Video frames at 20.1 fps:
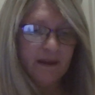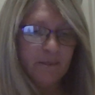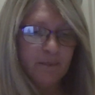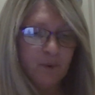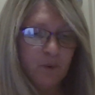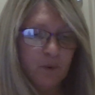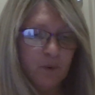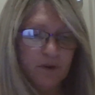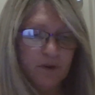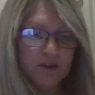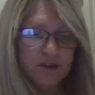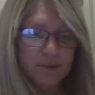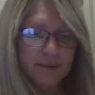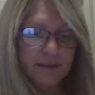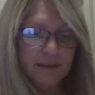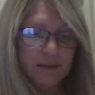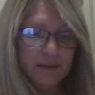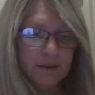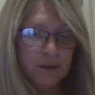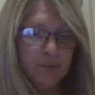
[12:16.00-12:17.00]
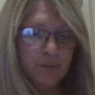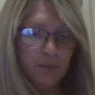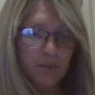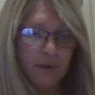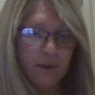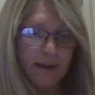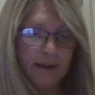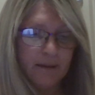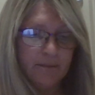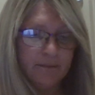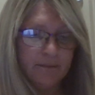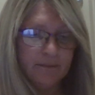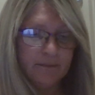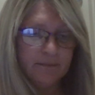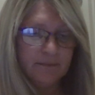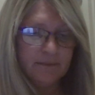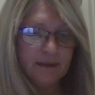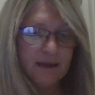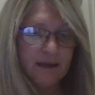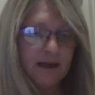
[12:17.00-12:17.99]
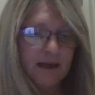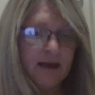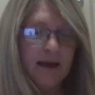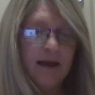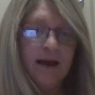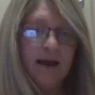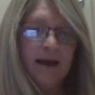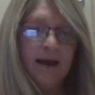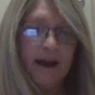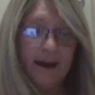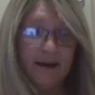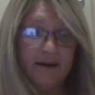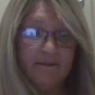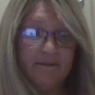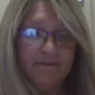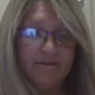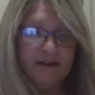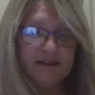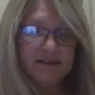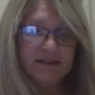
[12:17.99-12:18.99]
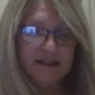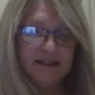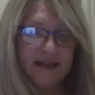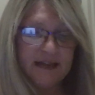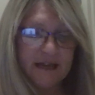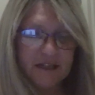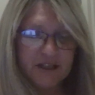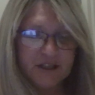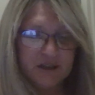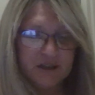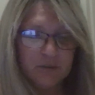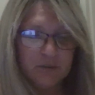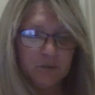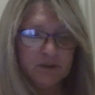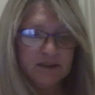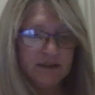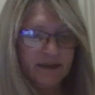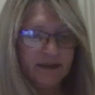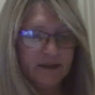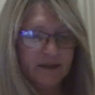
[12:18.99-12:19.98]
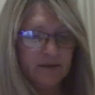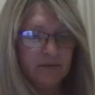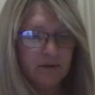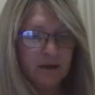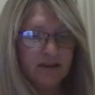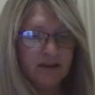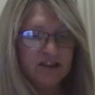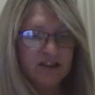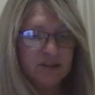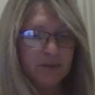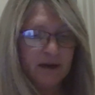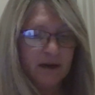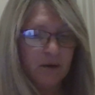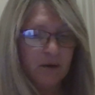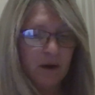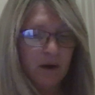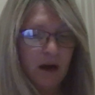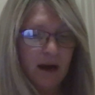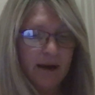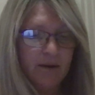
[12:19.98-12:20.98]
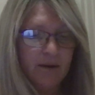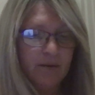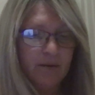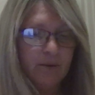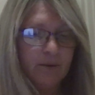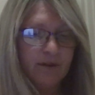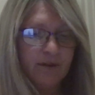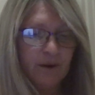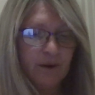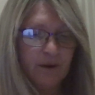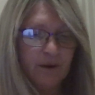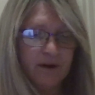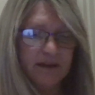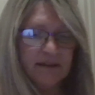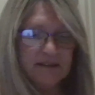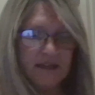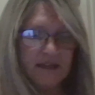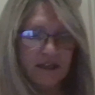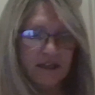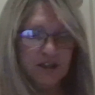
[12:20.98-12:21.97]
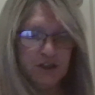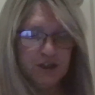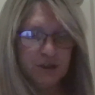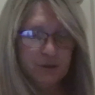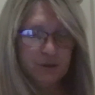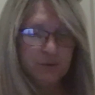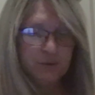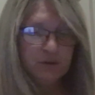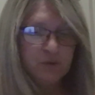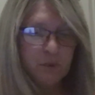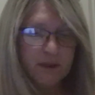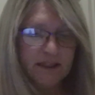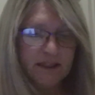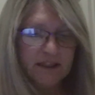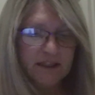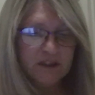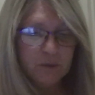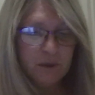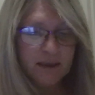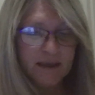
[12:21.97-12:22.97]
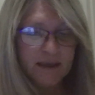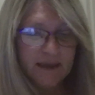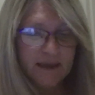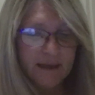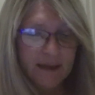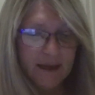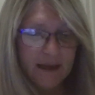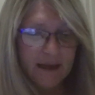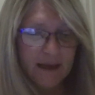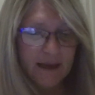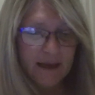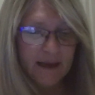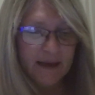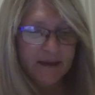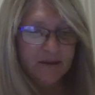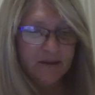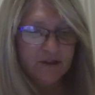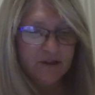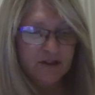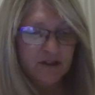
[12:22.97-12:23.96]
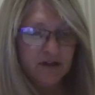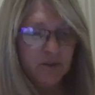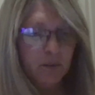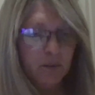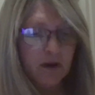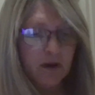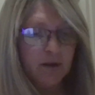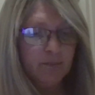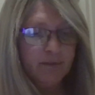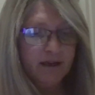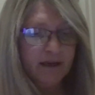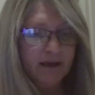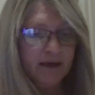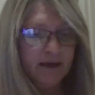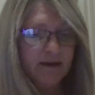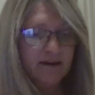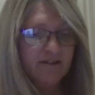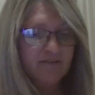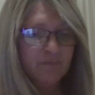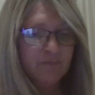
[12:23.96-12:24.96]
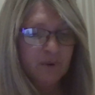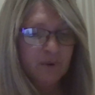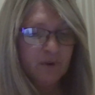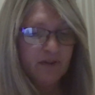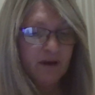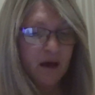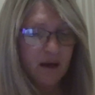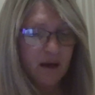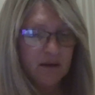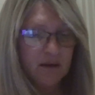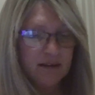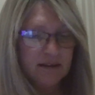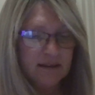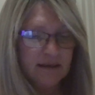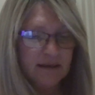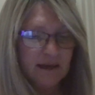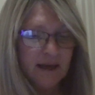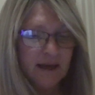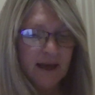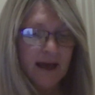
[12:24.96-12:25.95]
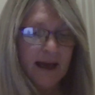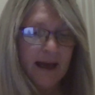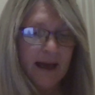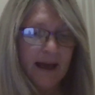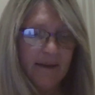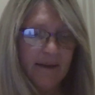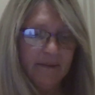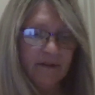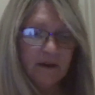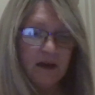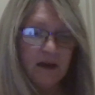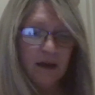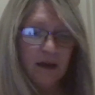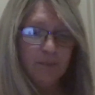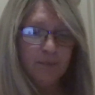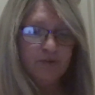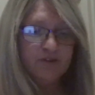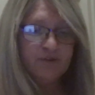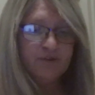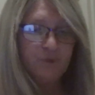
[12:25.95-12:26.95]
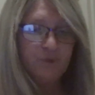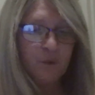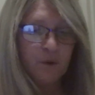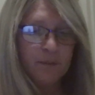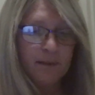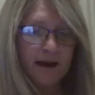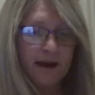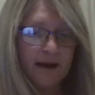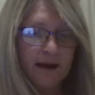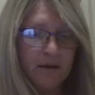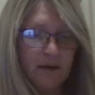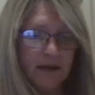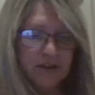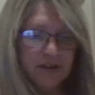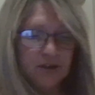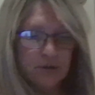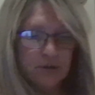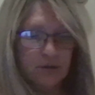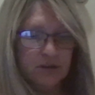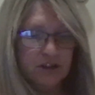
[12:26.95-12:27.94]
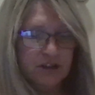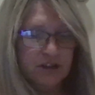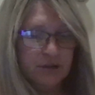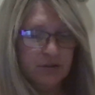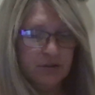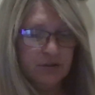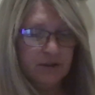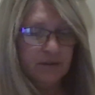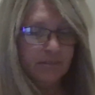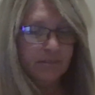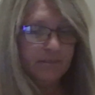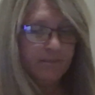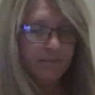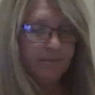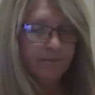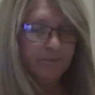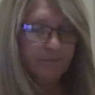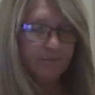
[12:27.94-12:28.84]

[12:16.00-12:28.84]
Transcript: That poor, sweet little boy. An investigation was later launched by Ohio authorities in June 2020 into the well being of both Huxley and the couple's four biological children.